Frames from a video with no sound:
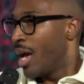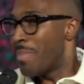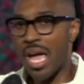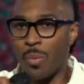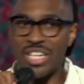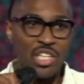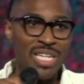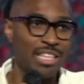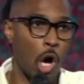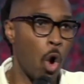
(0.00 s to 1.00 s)
Man, we just
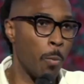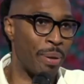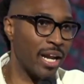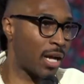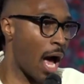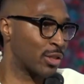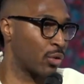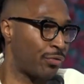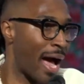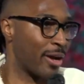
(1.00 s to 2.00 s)
need the old Pentecostal
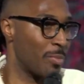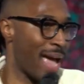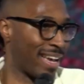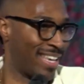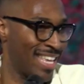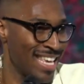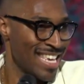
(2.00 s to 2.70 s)
fire back.